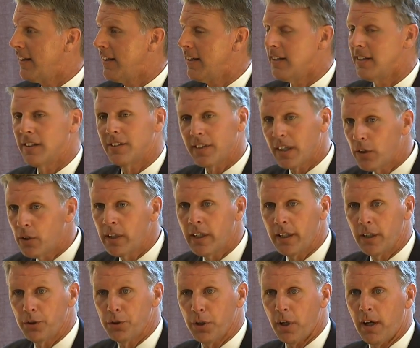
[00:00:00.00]
It's because I couldn't get
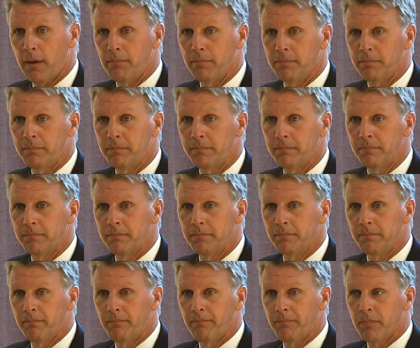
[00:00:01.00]
a job.
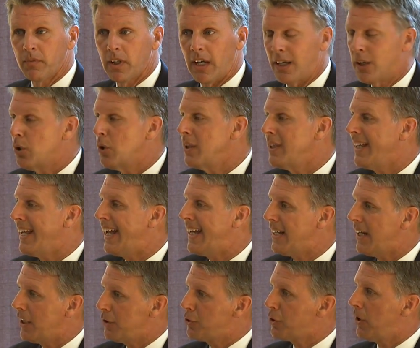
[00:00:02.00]
I couldn't
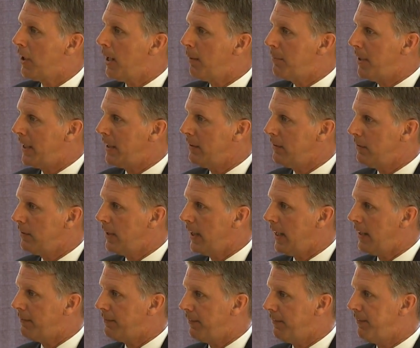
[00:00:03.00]
get a job
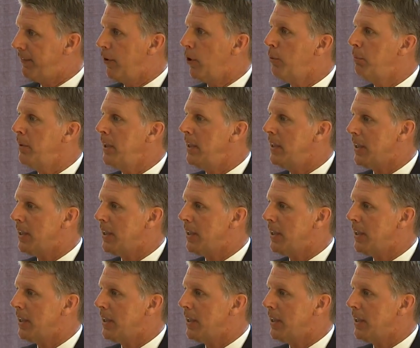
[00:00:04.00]
that fulfilled me,